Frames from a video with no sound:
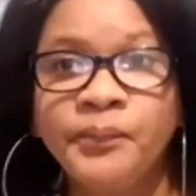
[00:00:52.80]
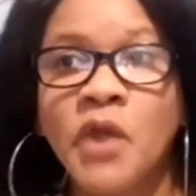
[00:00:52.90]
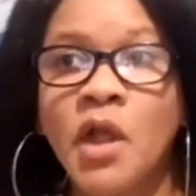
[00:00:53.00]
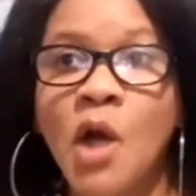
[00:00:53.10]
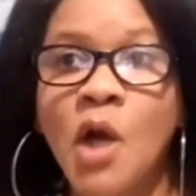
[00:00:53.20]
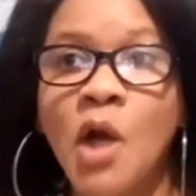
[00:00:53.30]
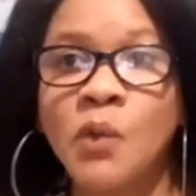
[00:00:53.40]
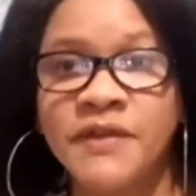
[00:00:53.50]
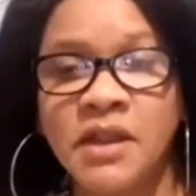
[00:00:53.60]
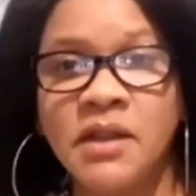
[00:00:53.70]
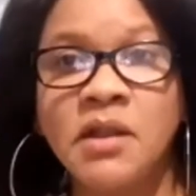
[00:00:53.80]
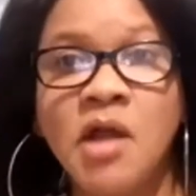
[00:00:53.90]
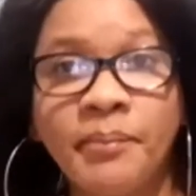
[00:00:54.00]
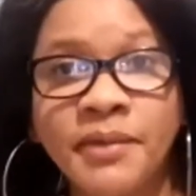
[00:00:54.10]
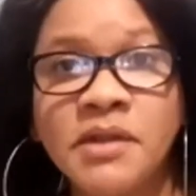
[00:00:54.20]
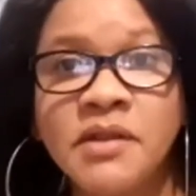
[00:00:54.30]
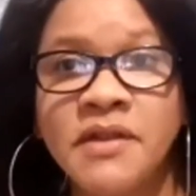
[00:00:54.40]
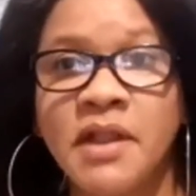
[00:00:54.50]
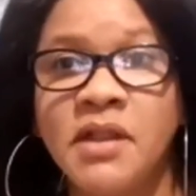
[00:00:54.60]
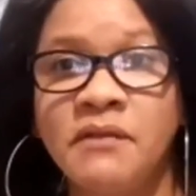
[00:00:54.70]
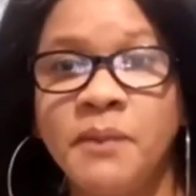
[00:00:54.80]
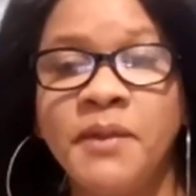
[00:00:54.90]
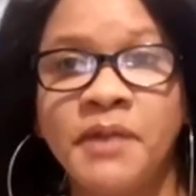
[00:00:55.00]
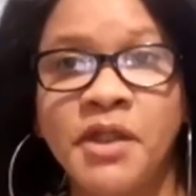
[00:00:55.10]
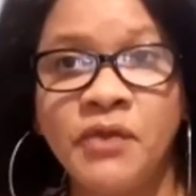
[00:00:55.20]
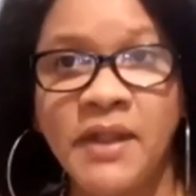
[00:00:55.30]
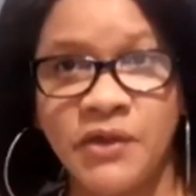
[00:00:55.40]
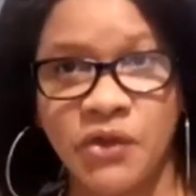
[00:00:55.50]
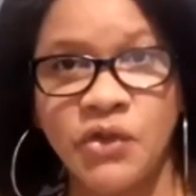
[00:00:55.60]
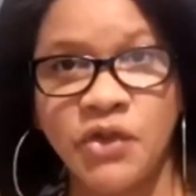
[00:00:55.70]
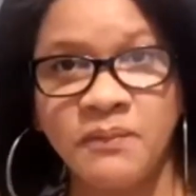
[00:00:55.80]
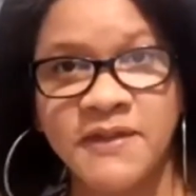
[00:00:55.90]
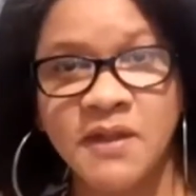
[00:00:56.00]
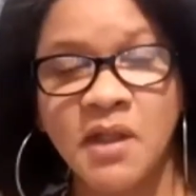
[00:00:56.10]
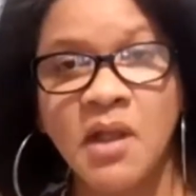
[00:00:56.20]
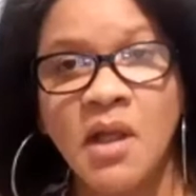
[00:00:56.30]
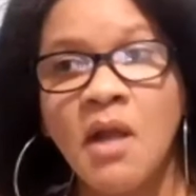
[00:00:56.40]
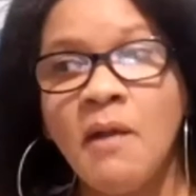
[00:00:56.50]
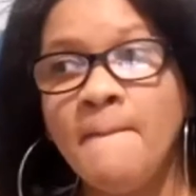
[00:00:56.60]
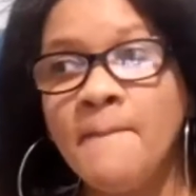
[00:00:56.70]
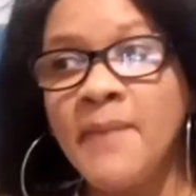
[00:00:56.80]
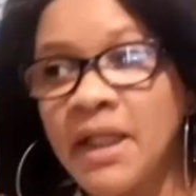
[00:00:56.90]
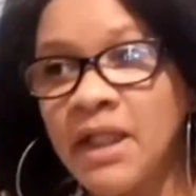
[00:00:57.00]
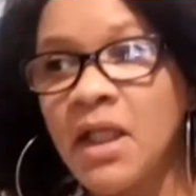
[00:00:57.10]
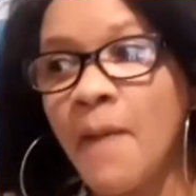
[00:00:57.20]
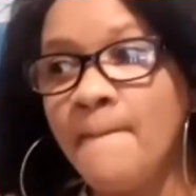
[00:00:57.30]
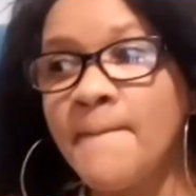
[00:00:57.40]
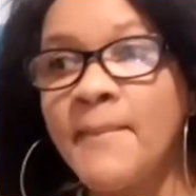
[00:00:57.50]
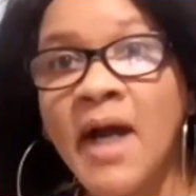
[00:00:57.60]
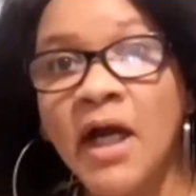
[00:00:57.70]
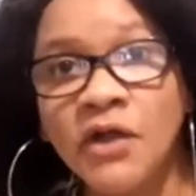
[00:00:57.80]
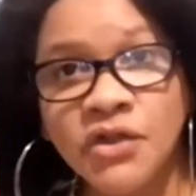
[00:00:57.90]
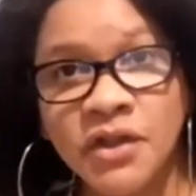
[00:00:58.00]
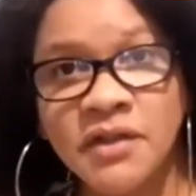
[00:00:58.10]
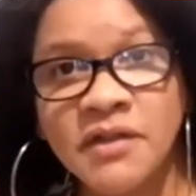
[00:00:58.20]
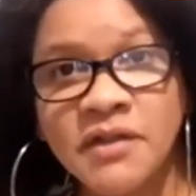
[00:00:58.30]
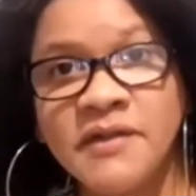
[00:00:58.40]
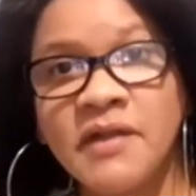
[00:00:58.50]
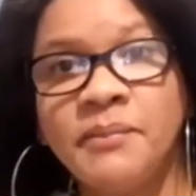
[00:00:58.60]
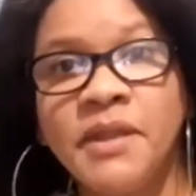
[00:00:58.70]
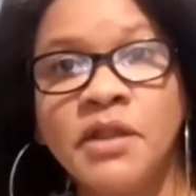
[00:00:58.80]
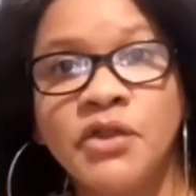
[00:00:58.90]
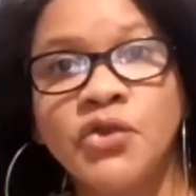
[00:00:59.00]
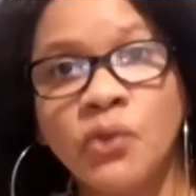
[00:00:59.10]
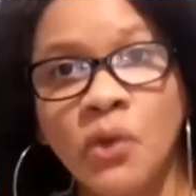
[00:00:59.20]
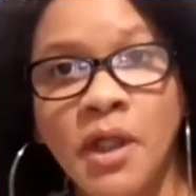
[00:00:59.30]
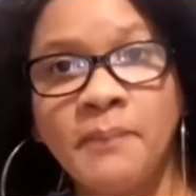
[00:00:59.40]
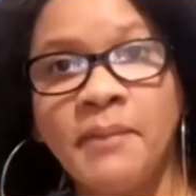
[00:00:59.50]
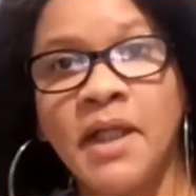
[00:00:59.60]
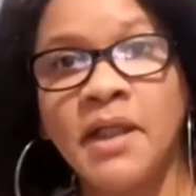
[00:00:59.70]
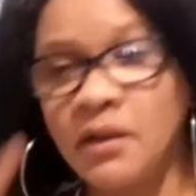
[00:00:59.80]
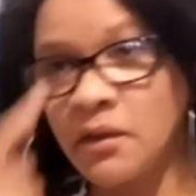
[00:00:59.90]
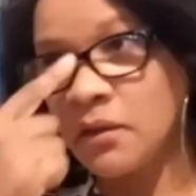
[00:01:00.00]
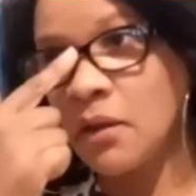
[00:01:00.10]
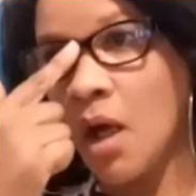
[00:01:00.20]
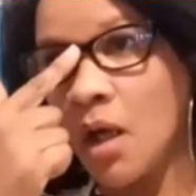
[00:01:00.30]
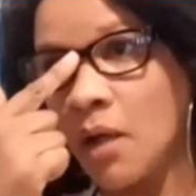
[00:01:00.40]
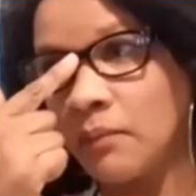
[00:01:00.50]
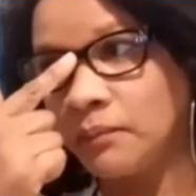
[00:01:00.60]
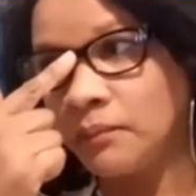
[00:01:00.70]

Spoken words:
counseling couples and even people in relationships, many marriages have been destroyed by um,